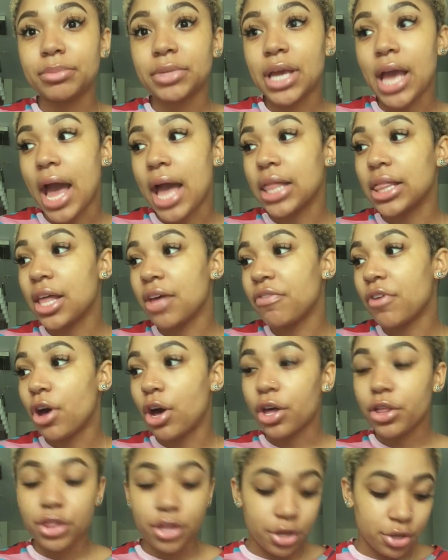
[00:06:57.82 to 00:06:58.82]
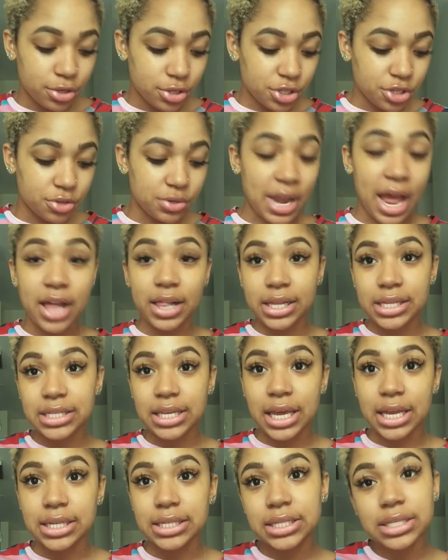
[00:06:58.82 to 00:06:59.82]
Yeah, I love all those, so now let's
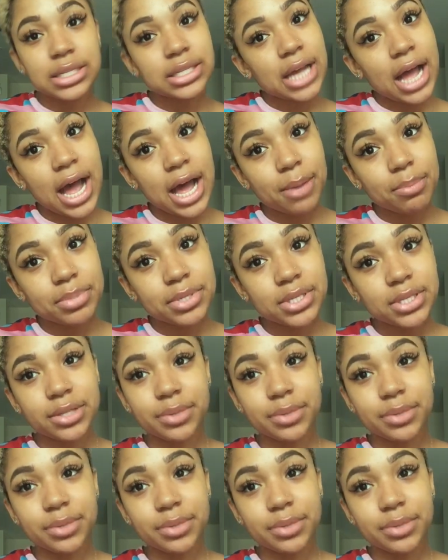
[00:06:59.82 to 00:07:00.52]
get into the tops.